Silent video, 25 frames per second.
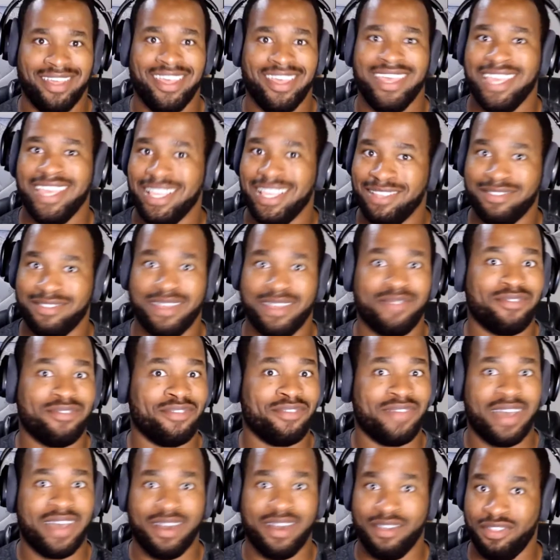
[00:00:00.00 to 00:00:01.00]
in terms
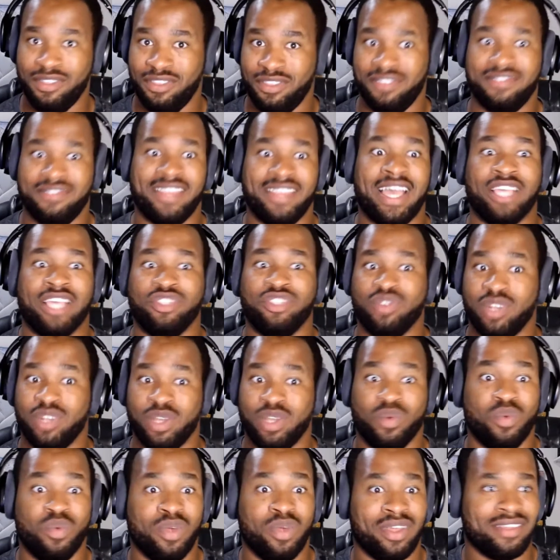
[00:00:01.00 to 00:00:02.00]
of how this actually
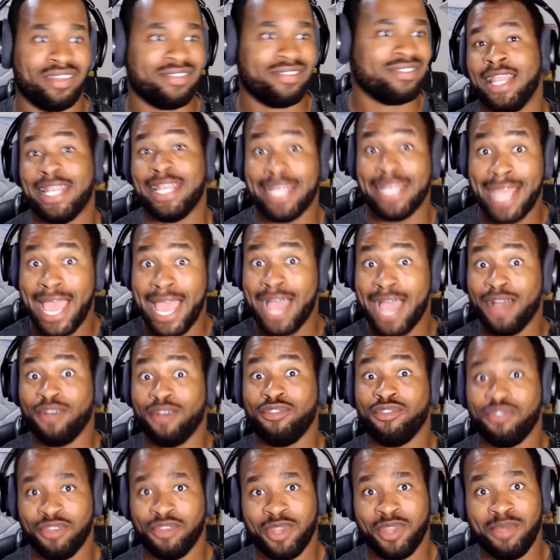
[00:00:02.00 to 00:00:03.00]
works. Now
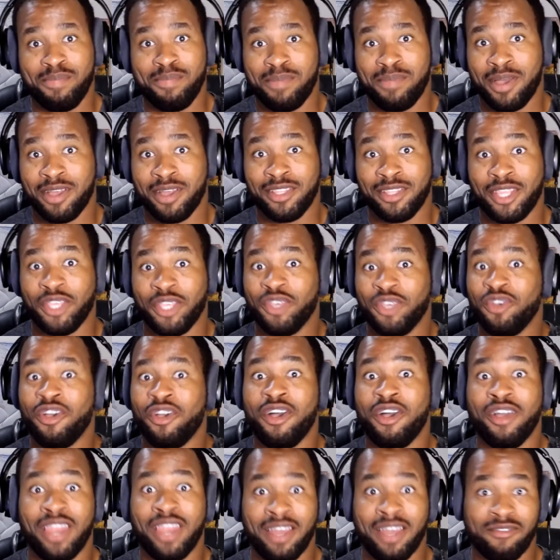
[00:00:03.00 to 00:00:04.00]
to the part that you
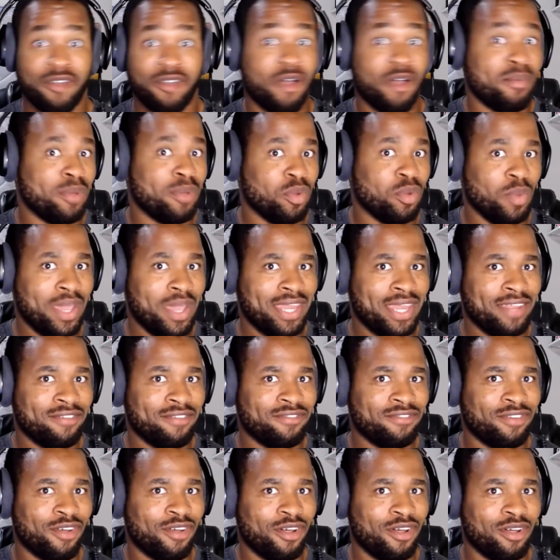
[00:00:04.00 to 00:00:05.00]
all have all been waiting
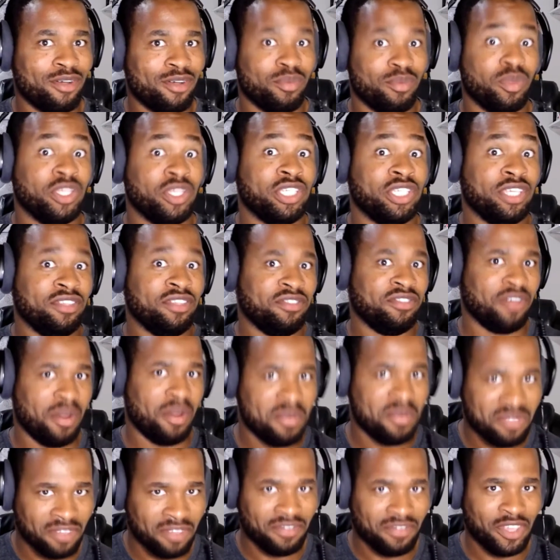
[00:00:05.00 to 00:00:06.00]
for, which is the
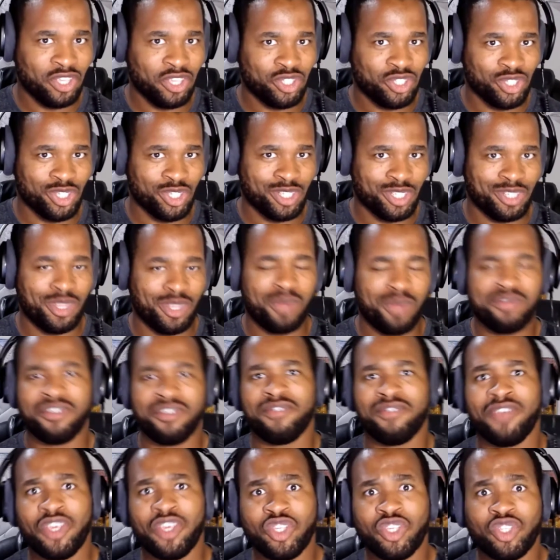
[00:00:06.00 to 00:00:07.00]
observation. The
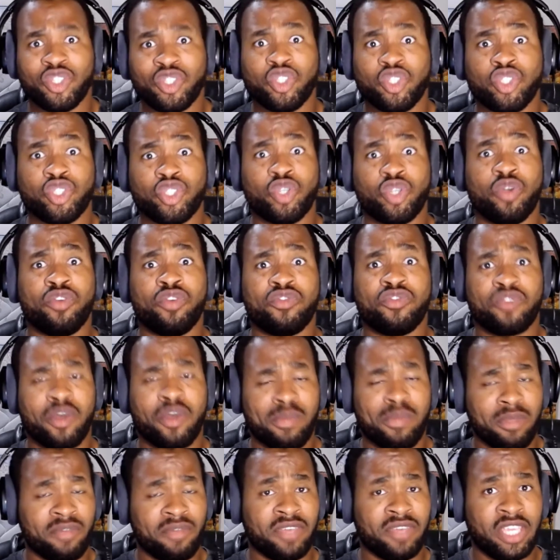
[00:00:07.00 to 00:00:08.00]
observation shows a
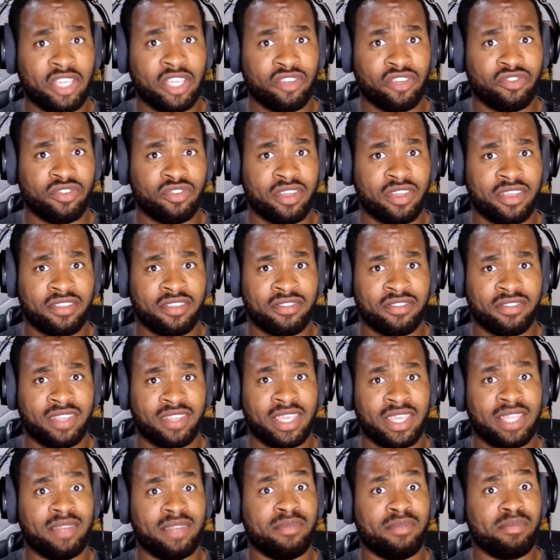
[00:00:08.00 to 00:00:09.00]
couple of
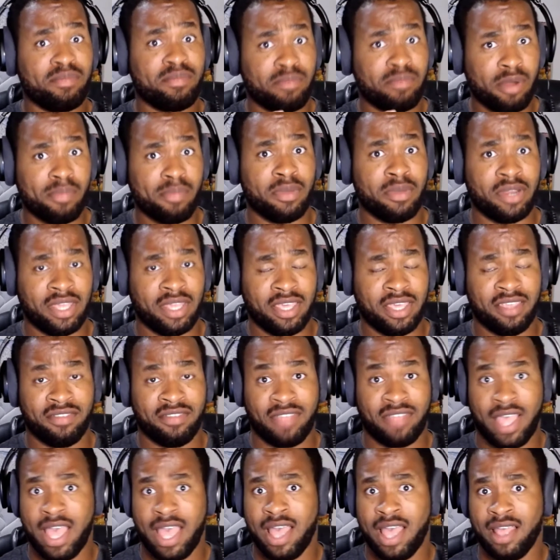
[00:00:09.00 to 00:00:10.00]
interesting properties
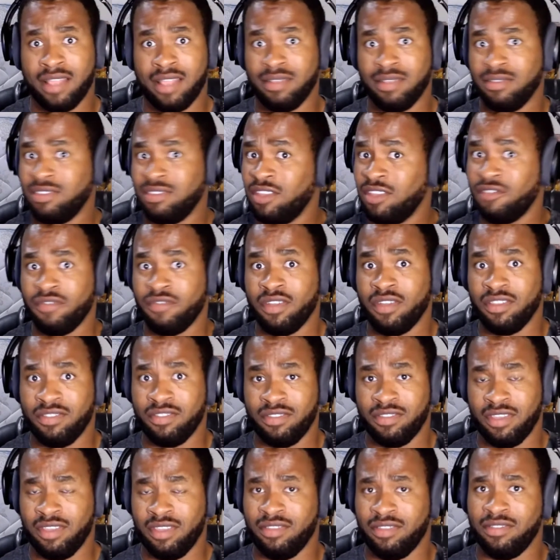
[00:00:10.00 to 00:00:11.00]
and
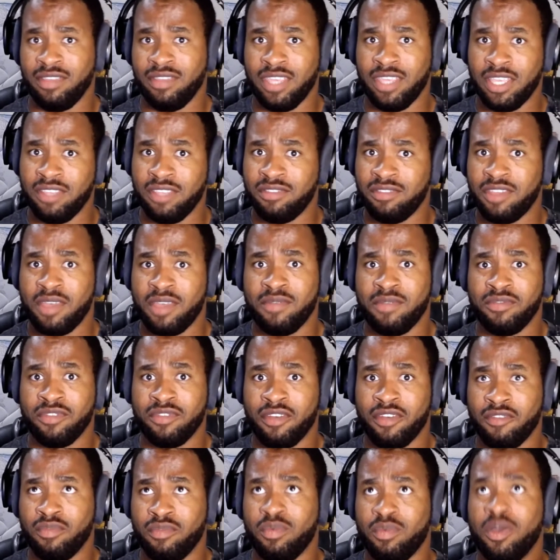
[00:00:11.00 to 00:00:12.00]
differences in terms
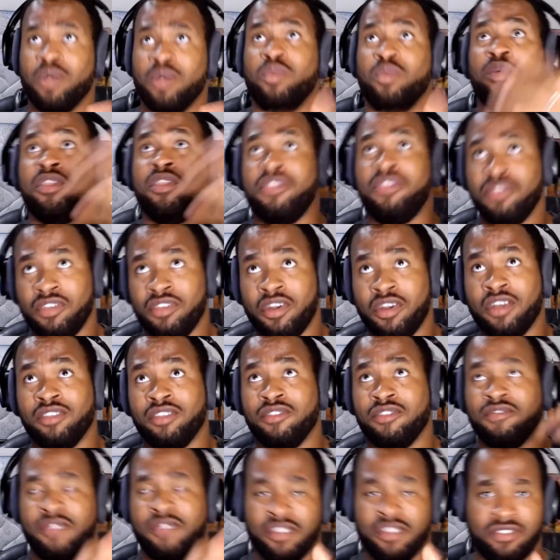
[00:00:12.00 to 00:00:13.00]
of what we thought
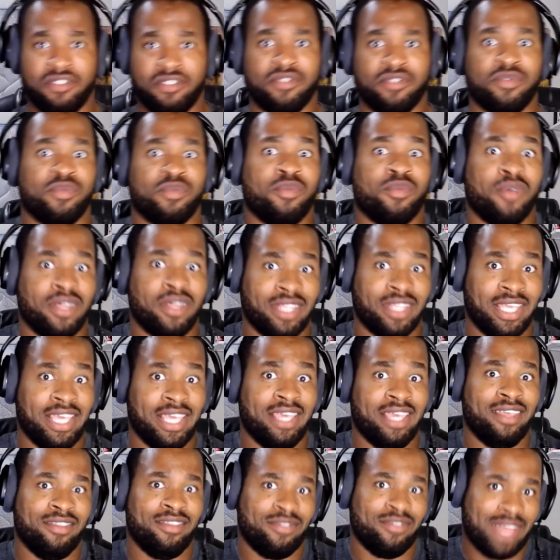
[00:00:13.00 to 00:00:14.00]
versus what
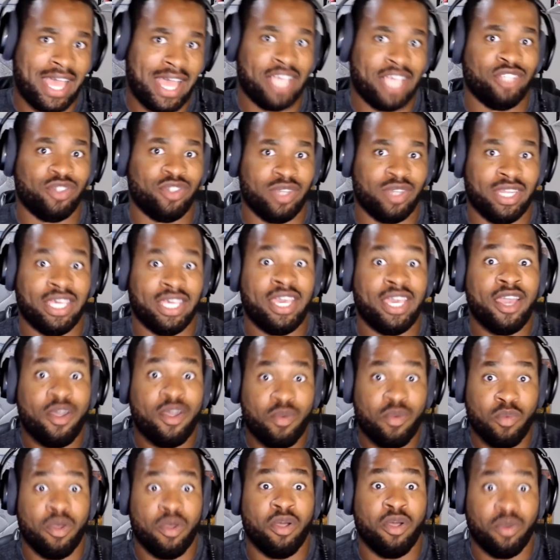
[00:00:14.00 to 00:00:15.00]
is actually
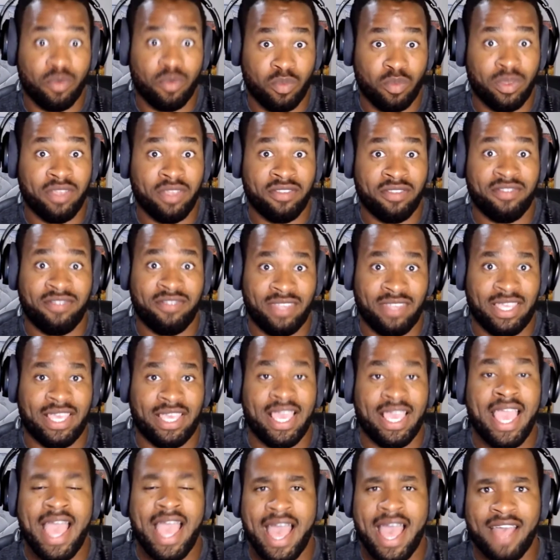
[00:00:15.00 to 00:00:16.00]
what we see.
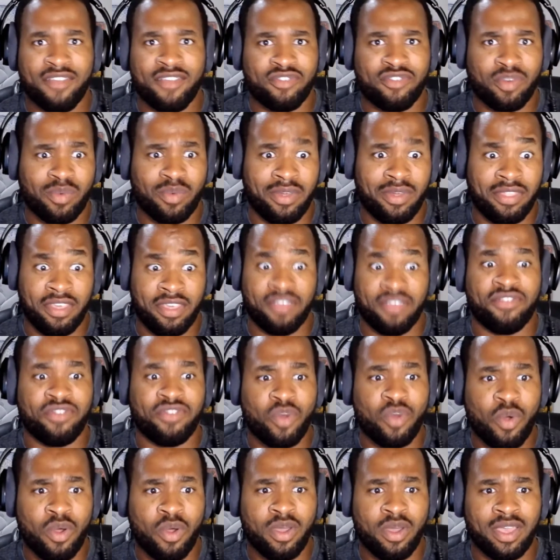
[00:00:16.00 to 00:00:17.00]
And so what they
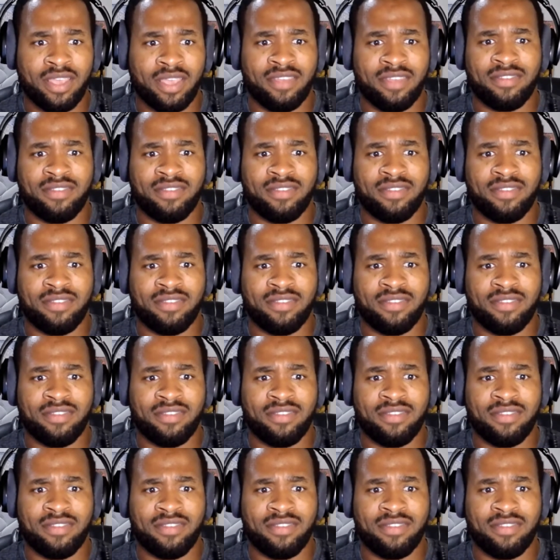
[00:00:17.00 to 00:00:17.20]
saw is